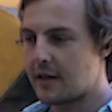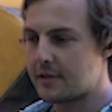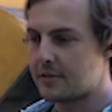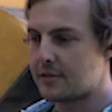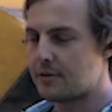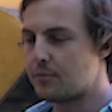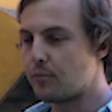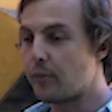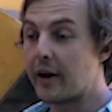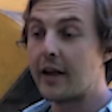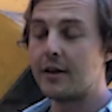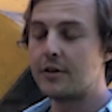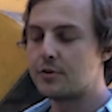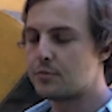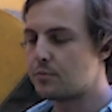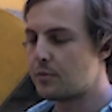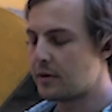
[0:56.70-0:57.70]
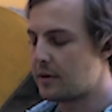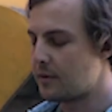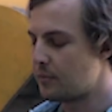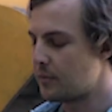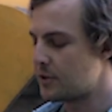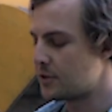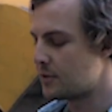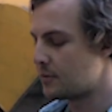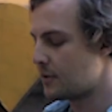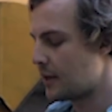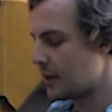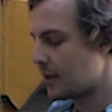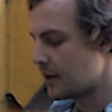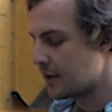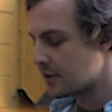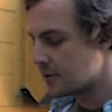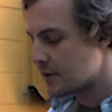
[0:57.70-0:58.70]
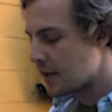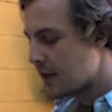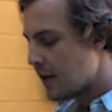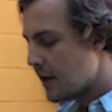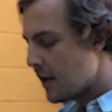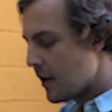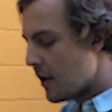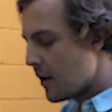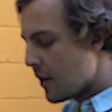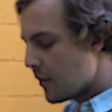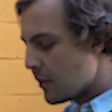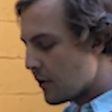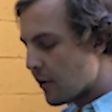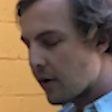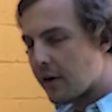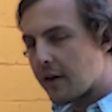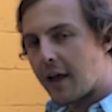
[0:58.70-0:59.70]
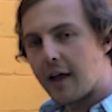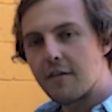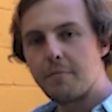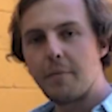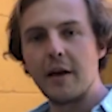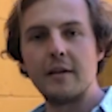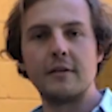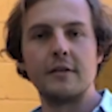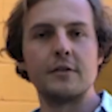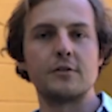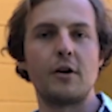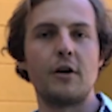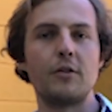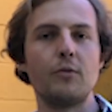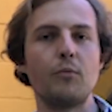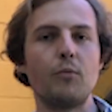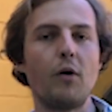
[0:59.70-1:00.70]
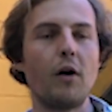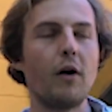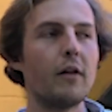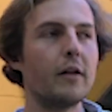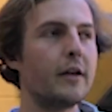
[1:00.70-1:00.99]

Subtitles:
the range within which I think it is. There are cave paintings on the wall